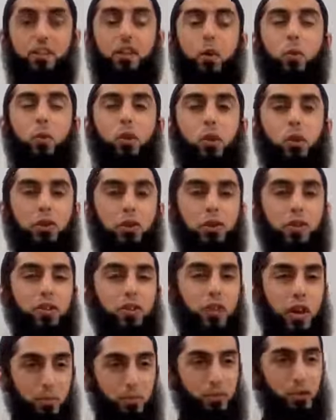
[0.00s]
Did the warner
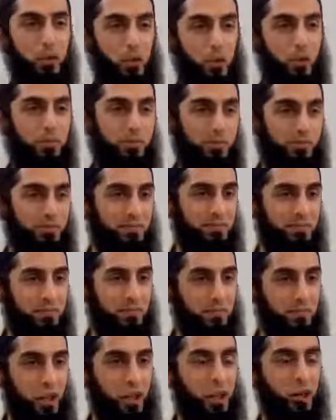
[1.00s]
not come to you?
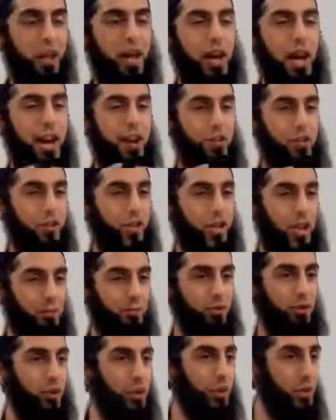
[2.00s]
Did grey hair not
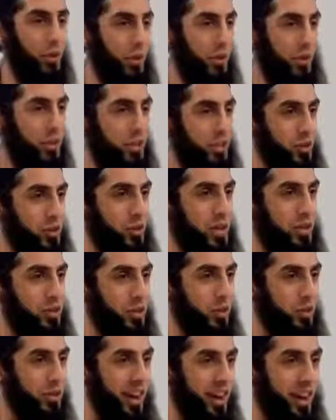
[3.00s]
come to you warning you that
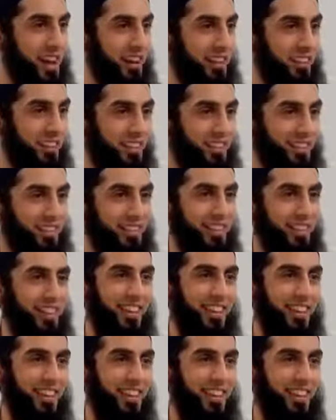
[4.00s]
you're dying?